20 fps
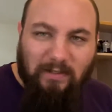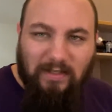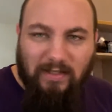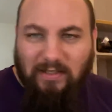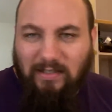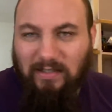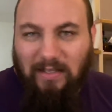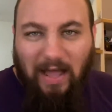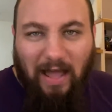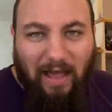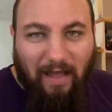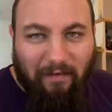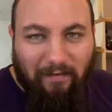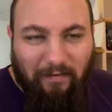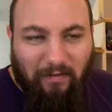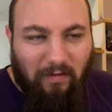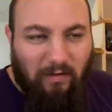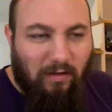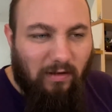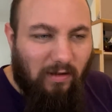his
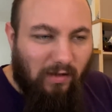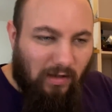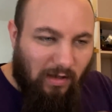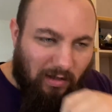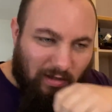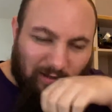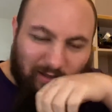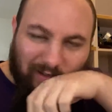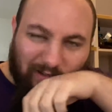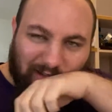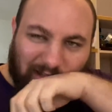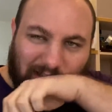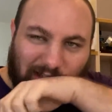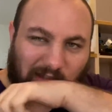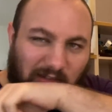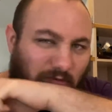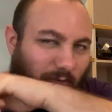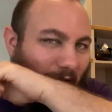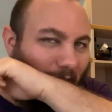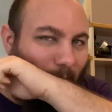staff,
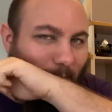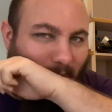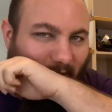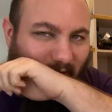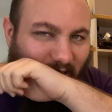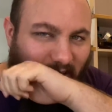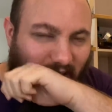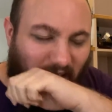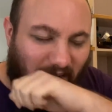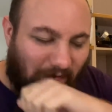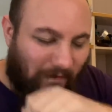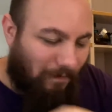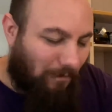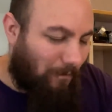continues wiping the